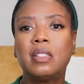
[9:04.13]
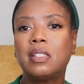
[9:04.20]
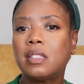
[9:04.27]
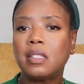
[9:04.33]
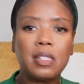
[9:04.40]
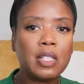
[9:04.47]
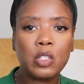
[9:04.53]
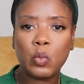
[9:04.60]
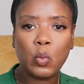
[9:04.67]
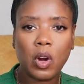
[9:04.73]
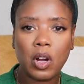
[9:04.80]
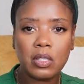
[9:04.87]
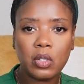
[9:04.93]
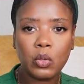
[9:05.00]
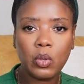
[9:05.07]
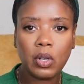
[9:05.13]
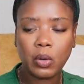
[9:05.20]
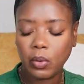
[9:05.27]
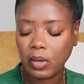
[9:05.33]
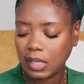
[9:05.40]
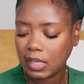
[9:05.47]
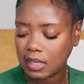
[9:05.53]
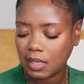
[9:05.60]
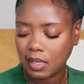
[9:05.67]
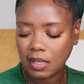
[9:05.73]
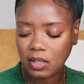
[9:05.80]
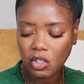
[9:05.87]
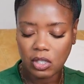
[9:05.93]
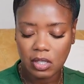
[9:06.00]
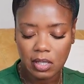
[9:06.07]
Since we're onto acrylics,
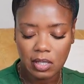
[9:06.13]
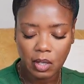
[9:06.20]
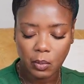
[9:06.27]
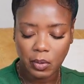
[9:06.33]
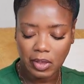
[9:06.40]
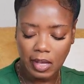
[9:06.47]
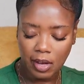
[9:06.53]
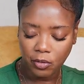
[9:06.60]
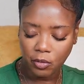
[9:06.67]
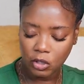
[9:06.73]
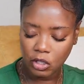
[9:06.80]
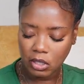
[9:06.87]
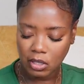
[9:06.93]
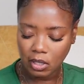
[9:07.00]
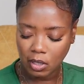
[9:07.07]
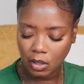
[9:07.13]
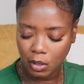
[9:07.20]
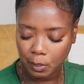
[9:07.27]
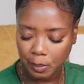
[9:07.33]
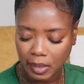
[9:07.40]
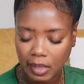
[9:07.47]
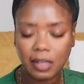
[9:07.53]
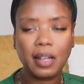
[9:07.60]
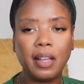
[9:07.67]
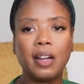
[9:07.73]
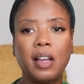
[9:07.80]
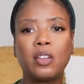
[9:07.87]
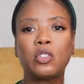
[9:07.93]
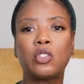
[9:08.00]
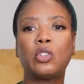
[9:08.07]
let's just stick with that for just a little bit, and
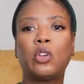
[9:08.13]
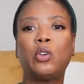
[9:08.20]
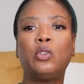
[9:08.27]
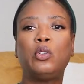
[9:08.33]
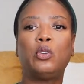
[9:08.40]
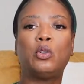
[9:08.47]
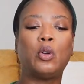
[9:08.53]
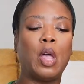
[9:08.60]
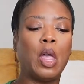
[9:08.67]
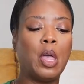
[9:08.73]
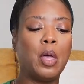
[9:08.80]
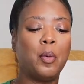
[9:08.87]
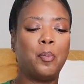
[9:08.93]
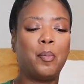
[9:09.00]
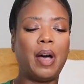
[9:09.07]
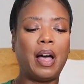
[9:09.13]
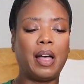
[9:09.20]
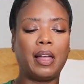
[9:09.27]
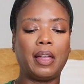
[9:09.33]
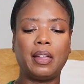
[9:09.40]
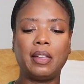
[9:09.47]
I'll show you my